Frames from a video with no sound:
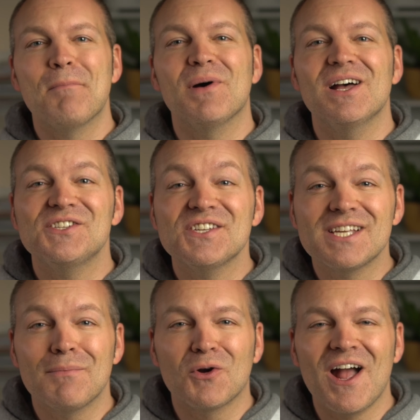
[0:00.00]
But to
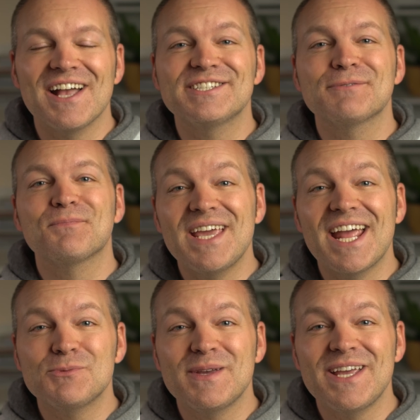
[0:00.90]
summarize,
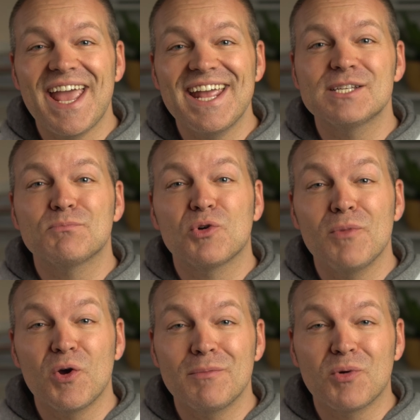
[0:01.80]
PHP 8's
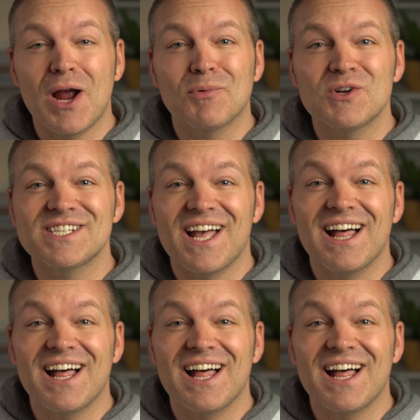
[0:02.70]
promoted properties